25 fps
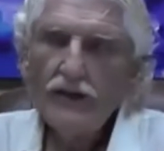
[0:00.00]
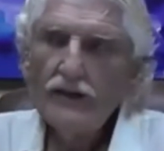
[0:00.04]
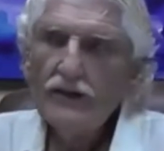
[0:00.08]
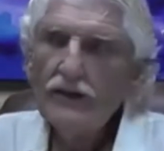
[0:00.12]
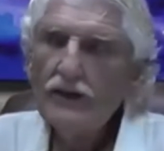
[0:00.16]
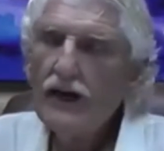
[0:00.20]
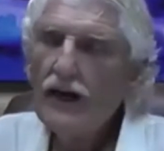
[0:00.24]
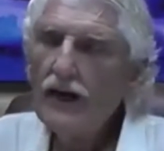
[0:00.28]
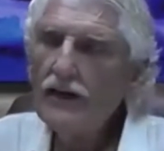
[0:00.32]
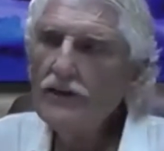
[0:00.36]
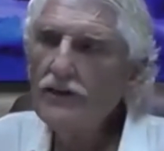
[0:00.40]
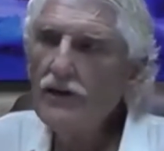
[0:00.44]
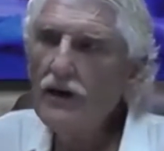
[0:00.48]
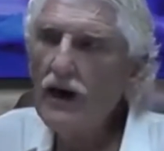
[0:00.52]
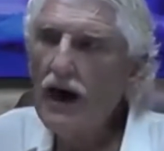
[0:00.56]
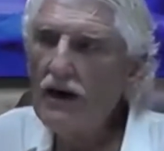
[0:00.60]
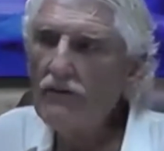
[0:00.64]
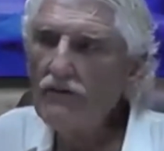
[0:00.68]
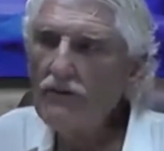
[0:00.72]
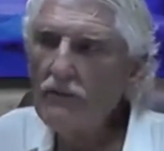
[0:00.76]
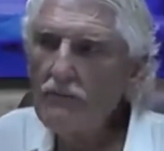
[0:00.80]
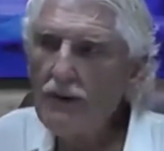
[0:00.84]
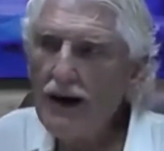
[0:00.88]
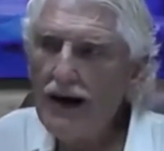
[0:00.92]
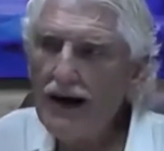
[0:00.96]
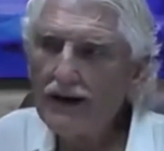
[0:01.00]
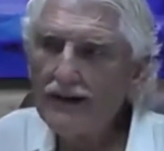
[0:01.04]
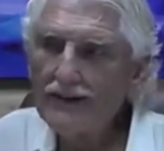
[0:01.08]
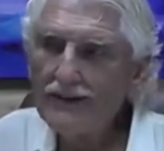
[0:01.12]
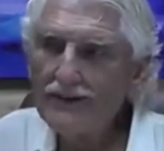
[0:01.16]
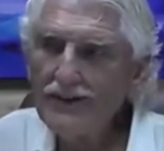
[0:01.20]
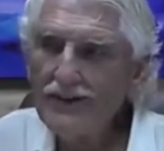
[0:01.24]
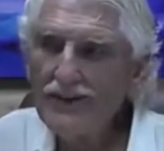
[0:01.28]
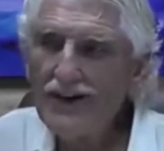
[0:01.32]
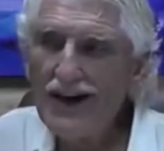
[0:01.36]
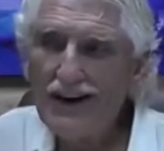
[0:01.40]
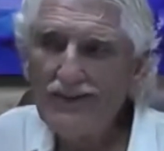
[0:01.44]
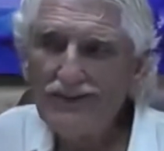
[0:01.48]
and you have
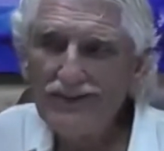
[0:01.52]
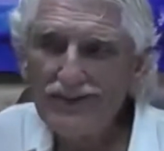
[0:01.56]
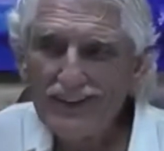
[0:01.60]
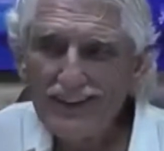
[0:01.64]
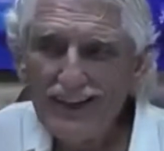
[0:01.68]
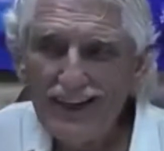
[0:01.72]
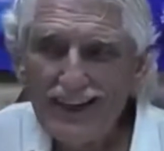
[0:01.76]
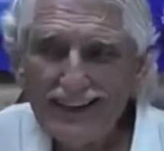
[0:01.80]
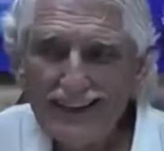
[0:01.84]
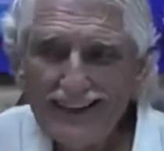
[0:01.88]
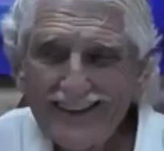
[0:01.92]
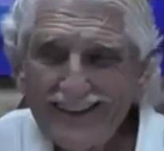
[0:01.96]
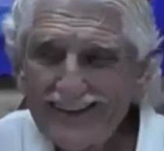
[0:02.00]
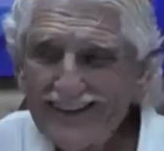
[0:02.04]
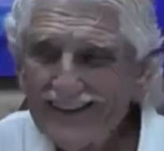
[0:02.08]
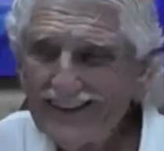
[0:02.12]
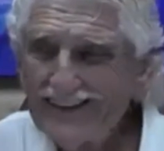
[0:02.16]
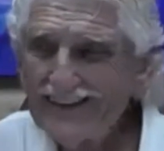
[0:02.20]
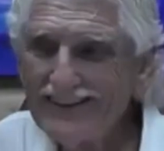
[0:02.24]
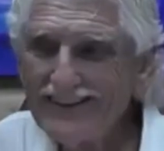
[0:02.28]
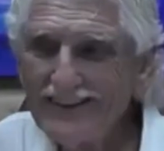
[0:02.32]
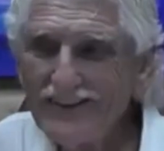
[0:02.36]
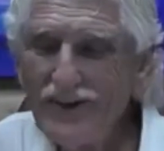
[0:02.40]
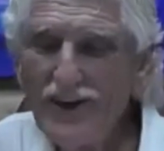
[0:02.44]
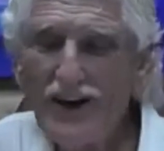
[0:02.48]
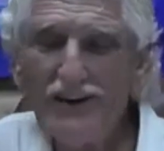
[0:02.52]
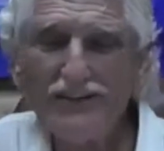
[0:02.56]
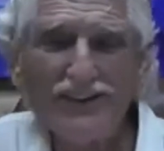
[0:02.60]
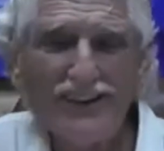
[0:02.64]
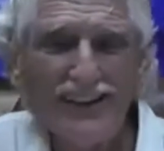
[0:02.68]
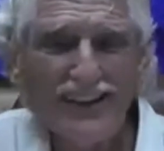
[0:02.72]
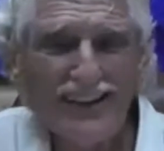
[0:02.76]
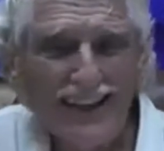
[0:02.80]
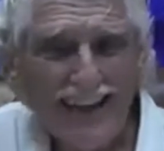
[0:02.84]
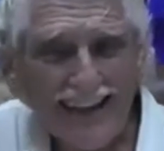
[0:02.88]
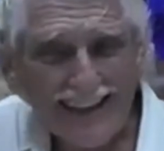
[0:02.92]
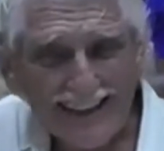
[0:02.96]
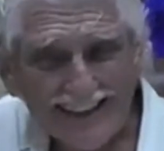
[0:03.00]
less
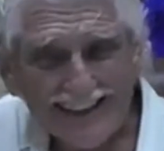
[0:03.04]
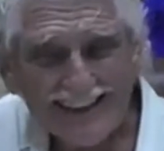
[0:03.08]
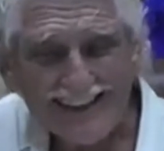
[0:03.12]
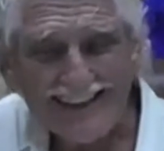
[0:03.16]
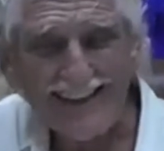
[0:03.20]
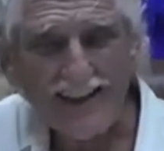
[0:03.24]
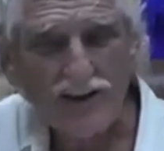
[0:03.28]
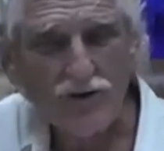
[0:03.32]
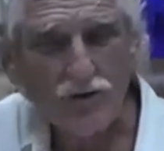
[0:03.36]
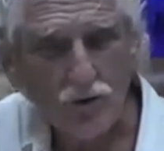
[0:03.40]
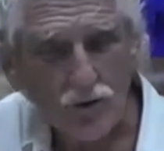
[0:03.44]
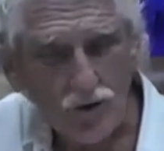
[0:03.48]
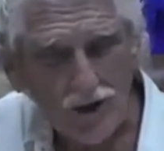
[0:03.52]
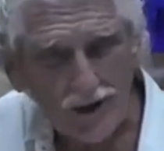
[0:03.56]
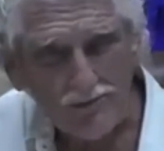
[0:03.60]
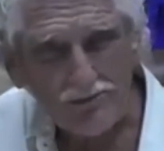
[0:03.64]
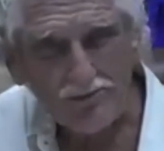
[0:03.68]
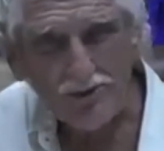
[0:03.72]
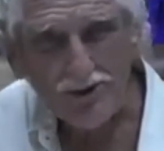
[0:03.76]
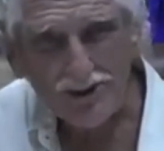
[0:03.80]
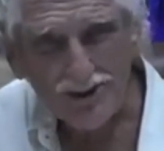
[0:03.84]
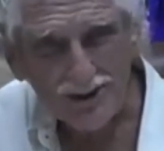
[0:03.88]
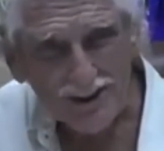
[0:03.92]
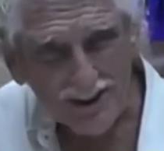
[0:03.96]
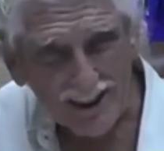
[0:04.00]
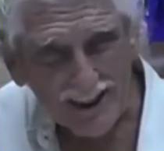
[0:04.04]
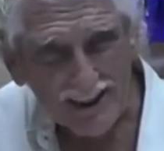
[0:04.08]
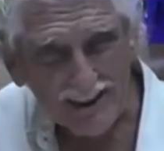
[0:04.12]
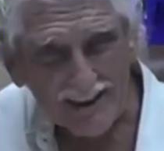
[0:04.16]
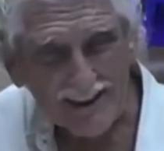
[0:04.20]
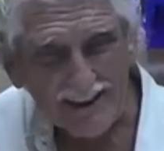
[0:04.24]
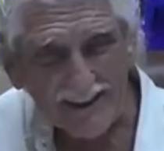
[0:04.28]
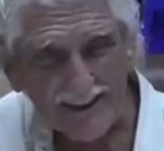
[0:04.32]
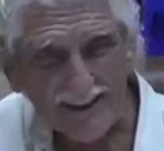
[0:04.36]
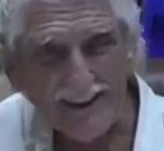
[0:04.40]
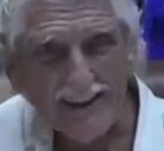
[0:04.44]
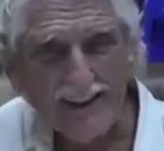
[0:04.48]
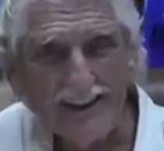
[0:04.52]
than
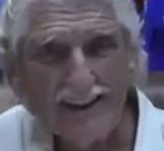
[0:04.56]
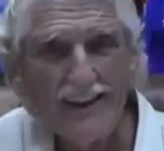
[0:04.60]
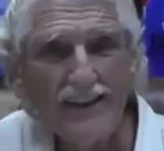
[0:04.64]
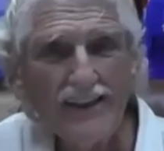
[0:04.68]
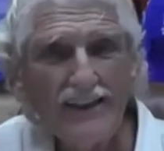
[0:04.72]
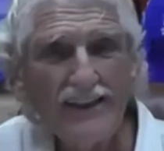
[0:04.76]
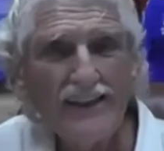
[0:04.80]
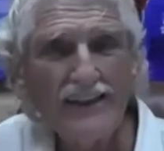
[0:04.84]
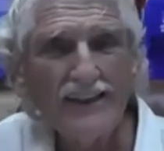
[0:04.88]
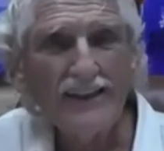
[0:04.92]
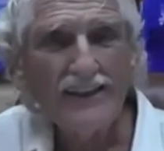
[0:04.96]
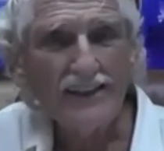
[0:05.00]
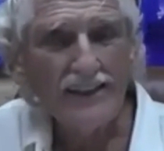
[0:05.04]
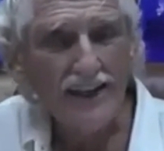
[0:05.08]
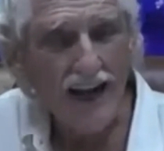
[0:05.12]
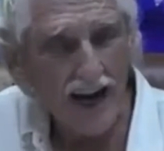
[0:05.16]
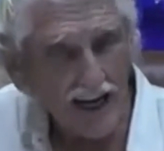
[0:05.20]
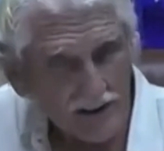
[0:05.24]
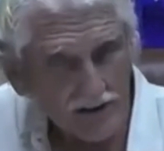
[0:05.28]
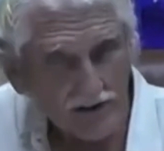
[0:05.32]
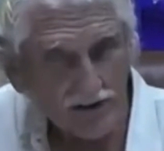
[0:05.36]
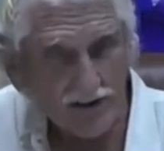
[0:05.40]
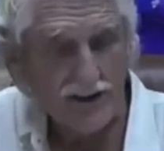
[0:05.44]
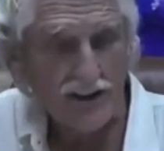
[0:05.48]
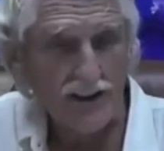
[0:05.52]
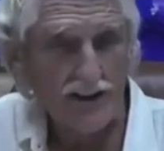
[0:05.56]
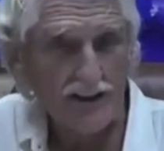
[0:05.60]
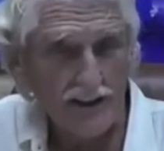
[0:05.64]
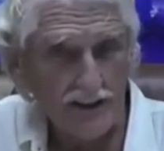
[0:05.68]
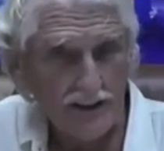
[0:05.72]
1% nitrogen.